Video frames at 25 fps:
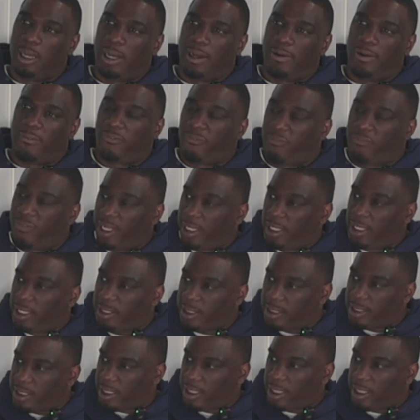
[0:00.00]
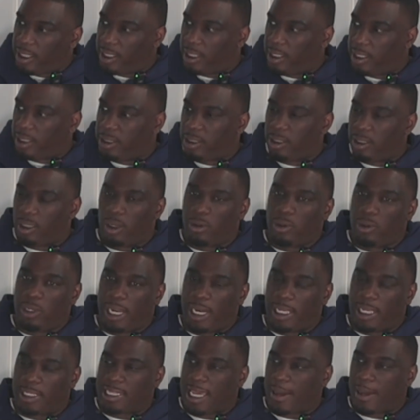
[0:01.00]
a feeling thing, and you know, you
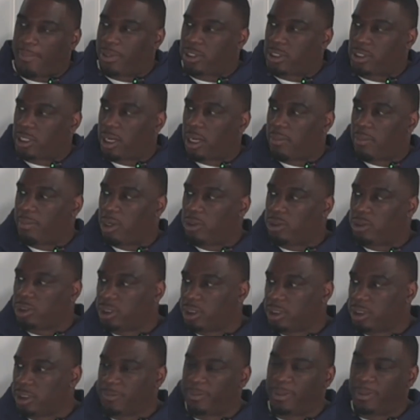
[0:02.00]
got to tap into your emotions.